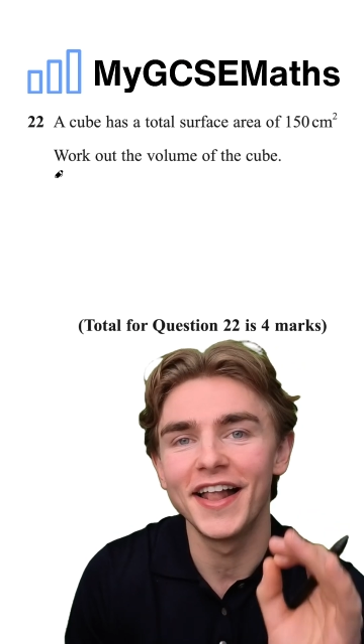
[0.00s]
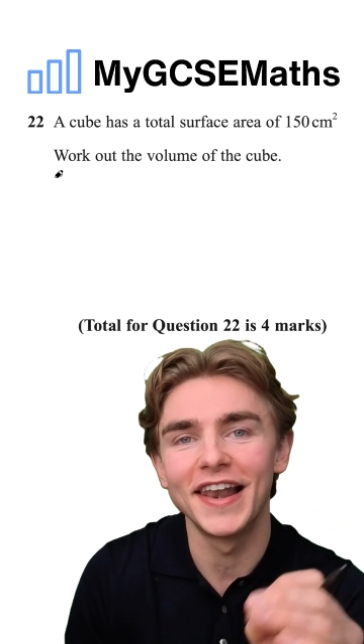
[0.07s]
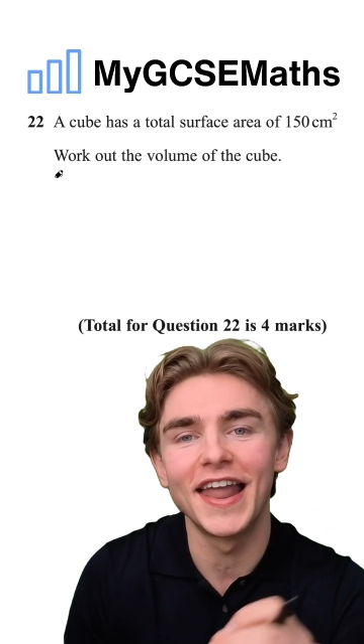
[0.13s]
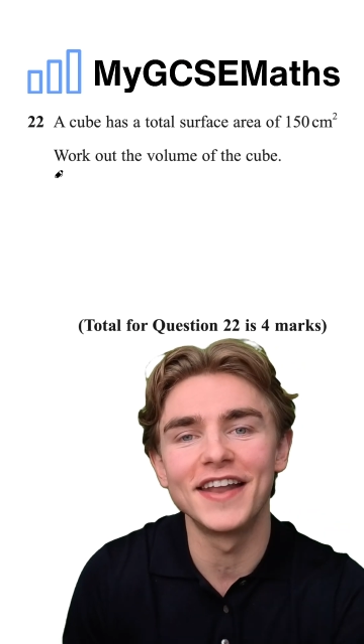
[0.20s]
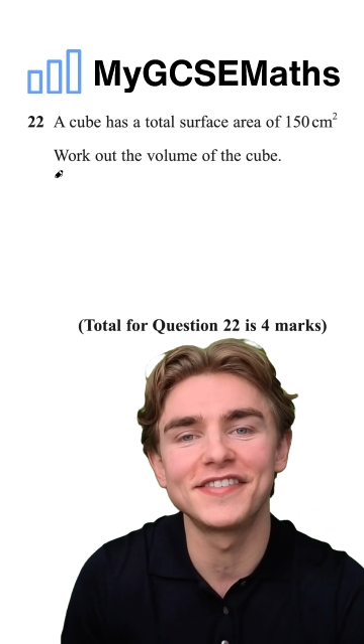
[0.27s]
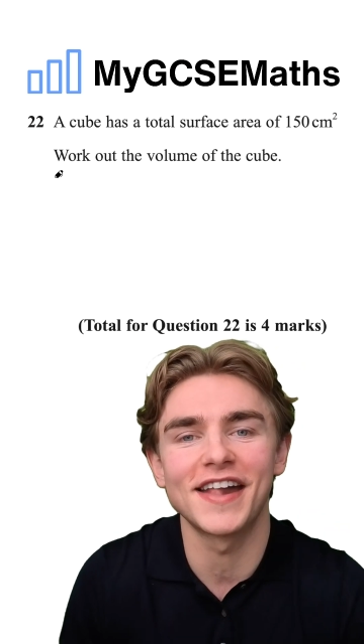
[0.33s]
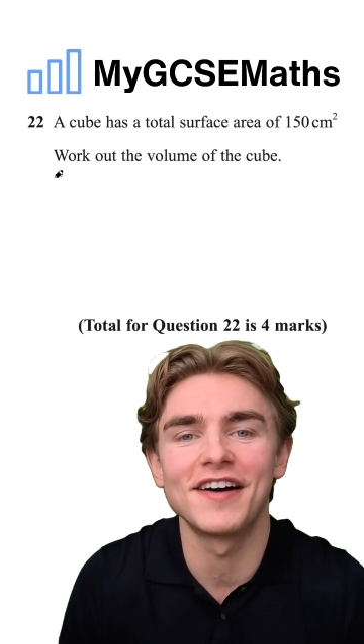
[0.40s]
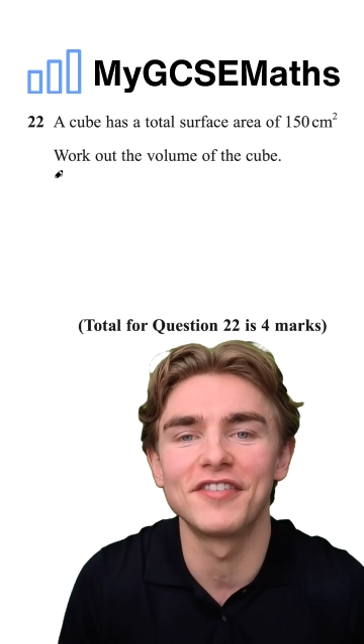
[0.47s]

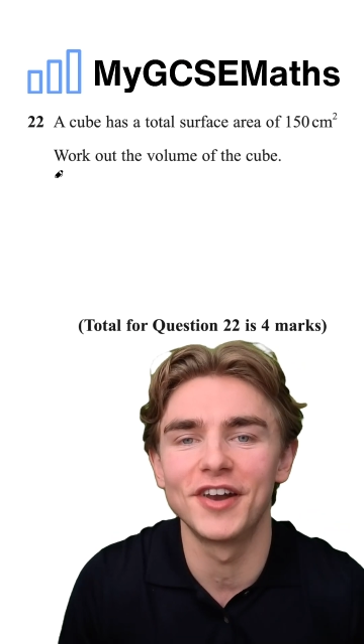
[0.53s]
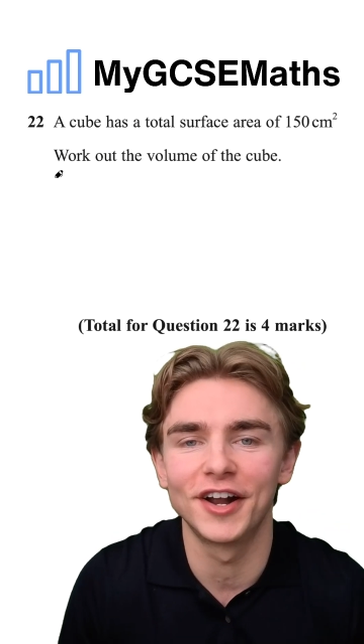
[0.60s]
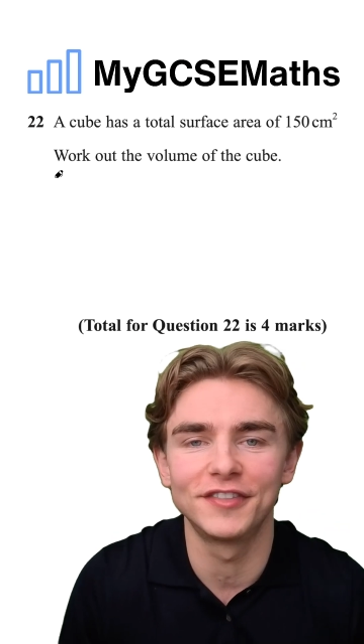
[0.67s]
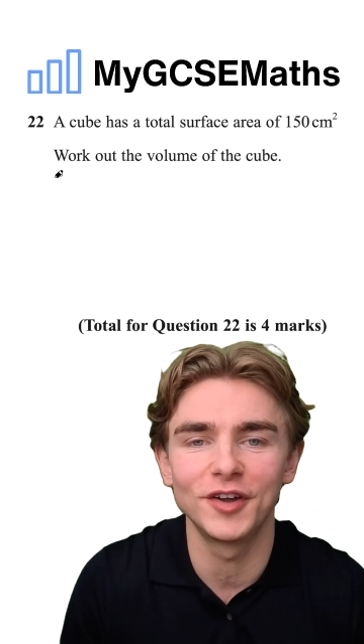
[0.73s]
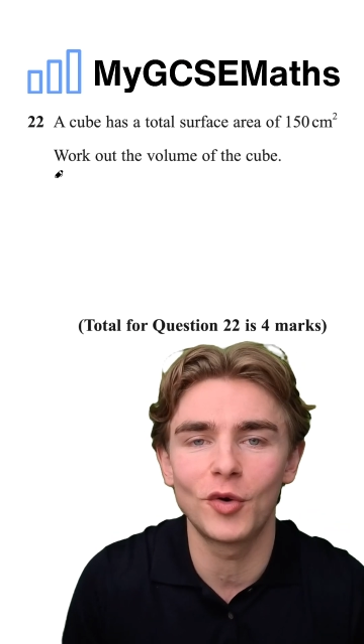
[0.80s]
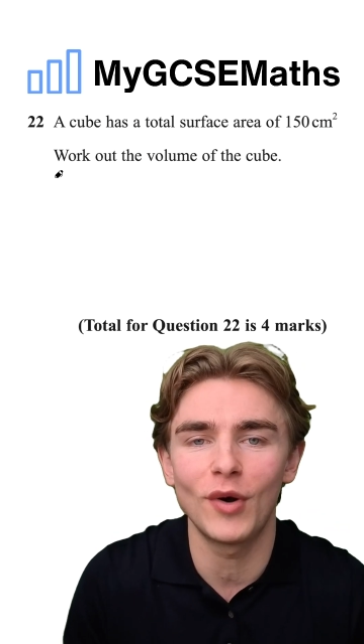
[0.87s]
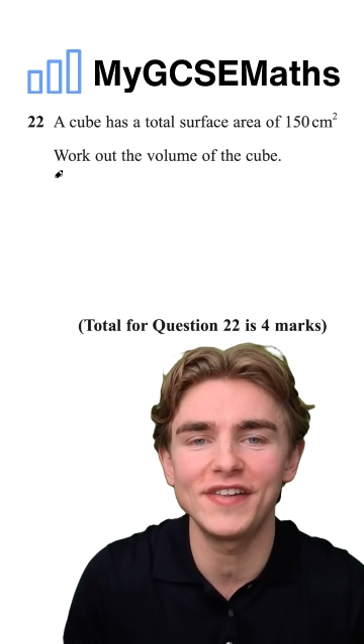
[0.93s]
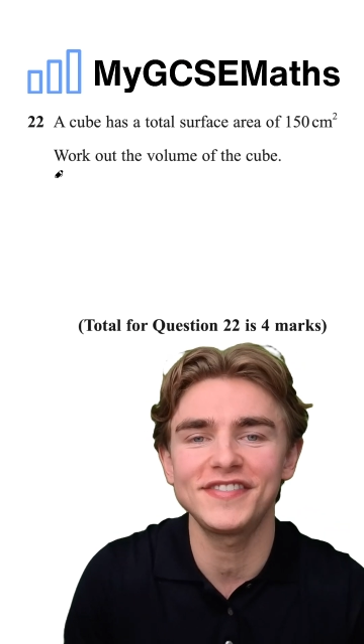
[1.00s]
Let's have a
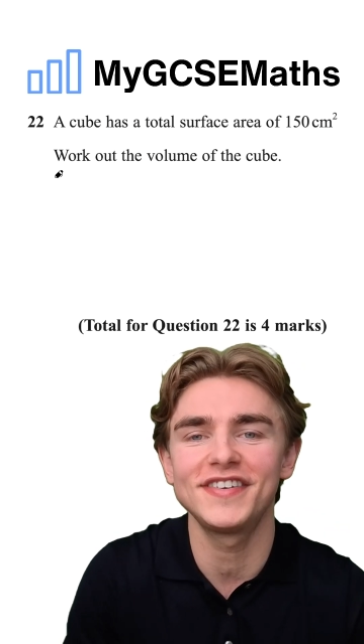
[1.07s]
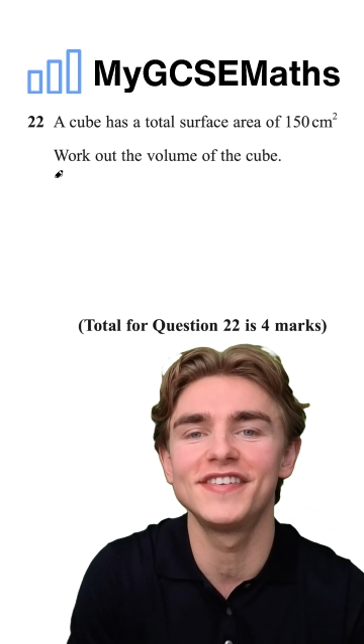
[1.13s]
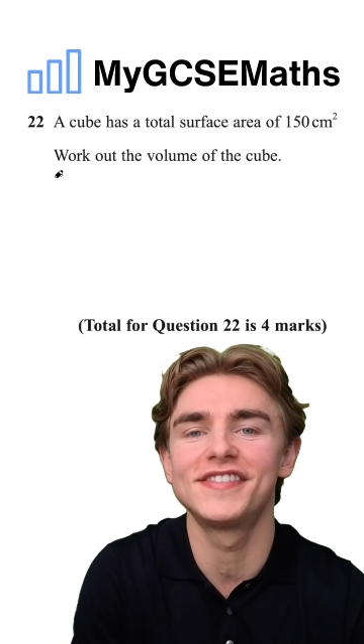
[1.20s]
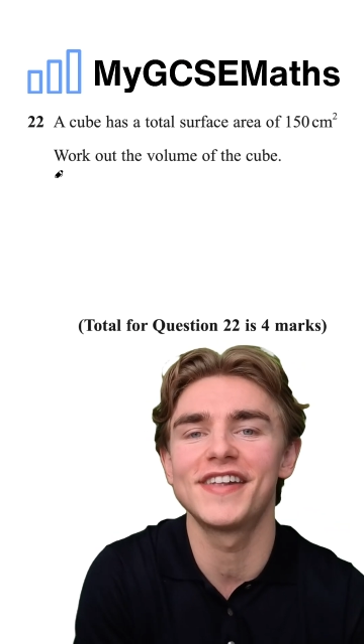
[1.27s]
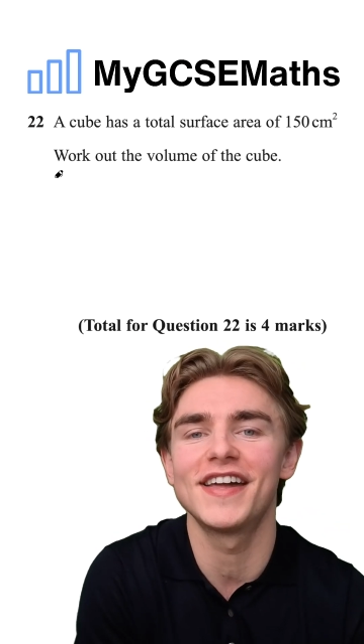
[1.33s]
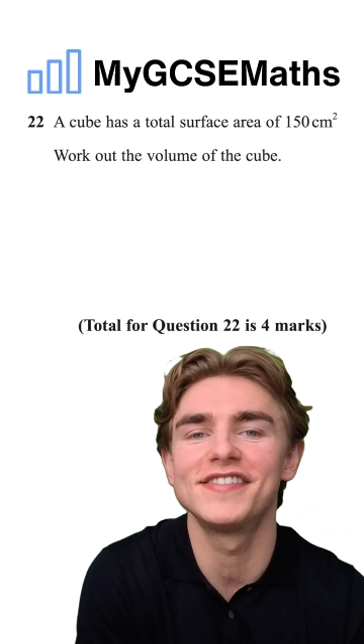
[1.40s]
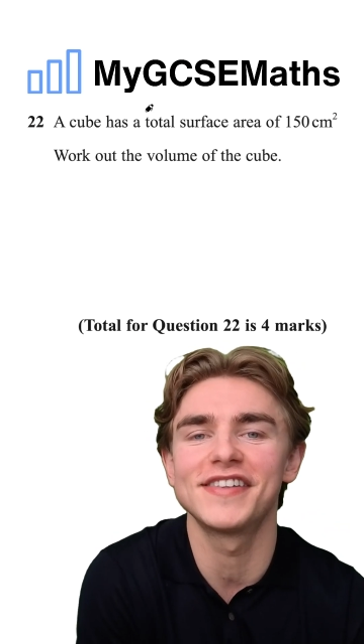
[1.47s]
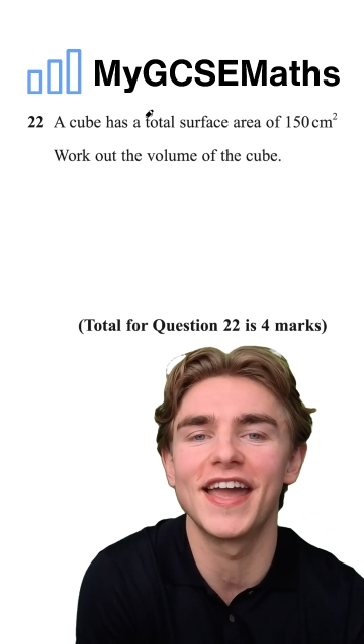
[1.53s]
look. The question
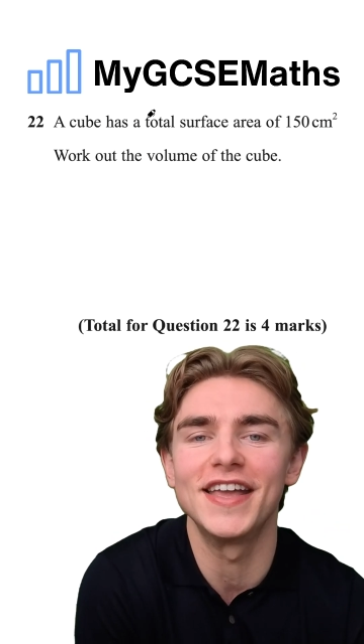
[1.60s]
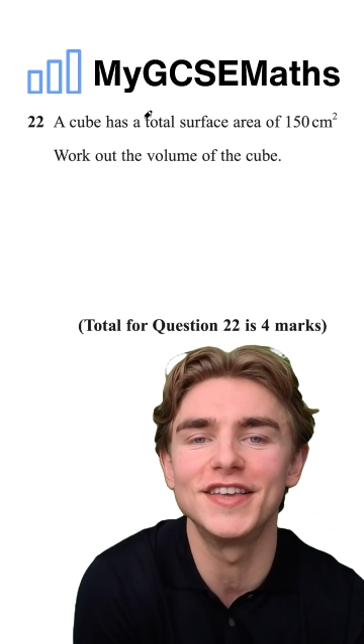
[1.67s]
says